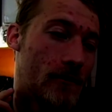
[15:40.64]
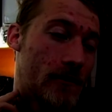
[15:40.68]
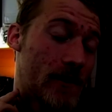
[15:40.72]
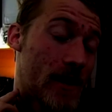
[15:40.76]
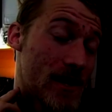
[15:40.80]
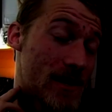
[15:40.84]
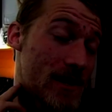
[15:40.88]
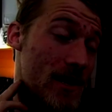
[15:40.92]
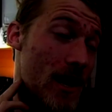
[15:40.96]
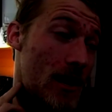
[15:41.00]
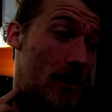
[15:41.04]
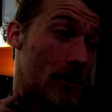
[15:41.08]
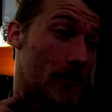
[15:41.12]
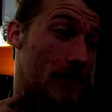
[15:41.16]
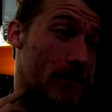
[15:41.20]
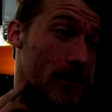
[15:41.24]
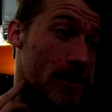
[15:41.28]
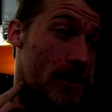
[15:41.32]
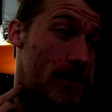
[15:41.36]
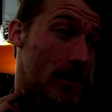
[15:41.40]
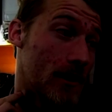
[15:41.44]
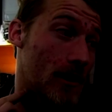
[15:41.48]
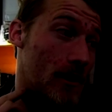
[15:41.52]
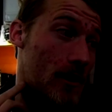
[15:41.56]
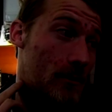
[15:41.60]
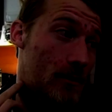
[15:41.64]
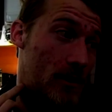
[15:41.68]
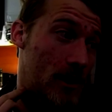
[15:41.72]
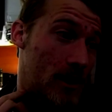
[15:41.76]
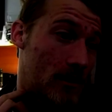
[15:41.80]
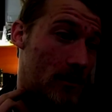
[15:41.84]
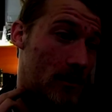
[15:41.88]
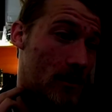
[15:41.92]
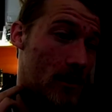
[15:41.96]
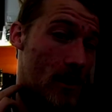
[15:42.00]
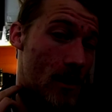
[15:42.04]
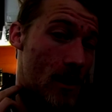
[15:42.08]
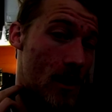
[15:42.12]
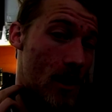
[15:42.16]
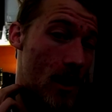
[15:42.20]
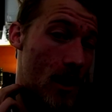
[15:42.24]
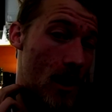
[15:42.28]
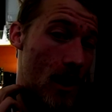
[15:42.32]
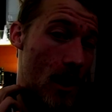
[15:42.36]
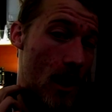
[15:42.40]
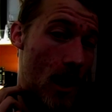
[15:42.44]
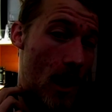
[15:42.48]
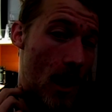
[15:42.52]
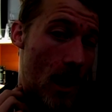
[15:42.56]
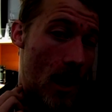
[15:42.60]
this side over here, I mean.
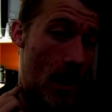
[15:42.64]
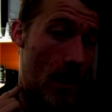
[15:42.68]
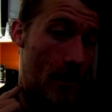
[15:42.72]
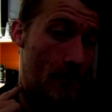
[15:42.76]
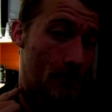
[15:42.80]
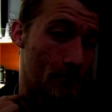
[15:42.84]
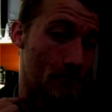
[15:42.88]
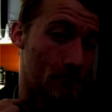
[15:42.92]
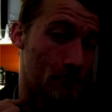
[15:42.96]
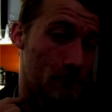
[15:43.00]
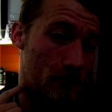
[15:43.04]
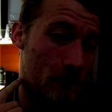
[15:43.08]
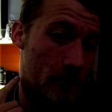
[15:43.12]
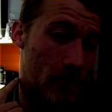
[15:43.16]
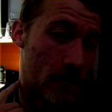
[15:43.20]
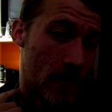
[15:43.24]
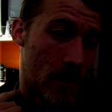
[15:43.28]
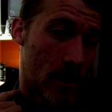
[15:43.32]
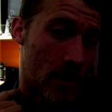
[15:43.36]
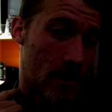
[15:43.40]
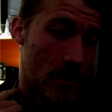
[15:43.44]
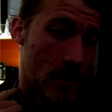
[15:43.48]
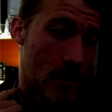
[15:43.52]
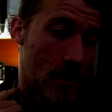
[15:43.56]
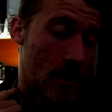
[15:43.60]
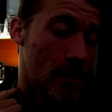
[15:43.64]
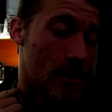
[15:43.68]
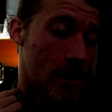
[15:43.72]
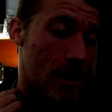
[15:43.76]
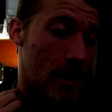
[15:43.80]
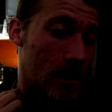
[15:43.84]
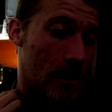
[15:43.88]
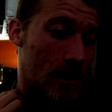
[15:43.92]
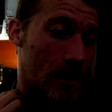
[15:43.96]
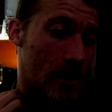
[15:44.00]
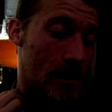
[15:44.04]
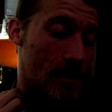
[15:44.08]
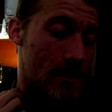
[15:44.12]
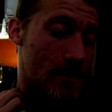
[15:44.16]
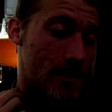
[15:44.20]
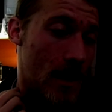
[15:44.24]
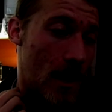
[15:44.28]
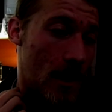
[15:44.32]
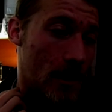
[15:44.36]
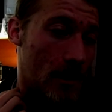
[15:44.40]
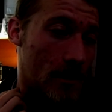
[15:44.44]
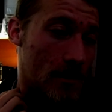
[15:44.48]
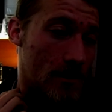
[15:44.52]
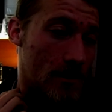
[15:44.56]
Yeah, they decided